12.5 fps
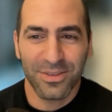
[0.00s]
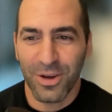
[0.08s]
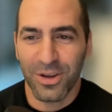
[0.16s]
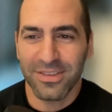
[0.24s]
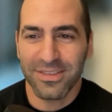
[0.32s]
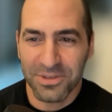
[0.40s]
a
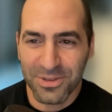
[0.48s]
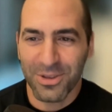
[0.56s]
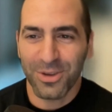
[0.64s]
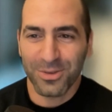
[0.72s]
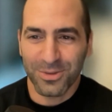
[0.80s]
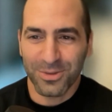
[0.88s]
lot
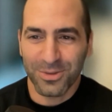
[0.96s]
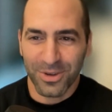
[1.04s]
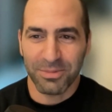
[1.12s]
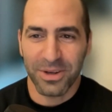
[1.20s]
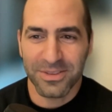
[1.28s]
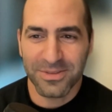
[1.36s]
to
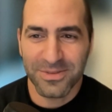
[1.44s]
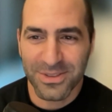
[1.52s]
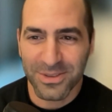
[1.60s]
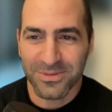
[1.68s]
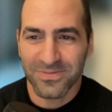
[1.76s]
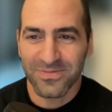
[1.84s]
talk about.
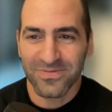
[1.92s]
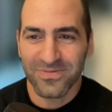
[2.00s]
So.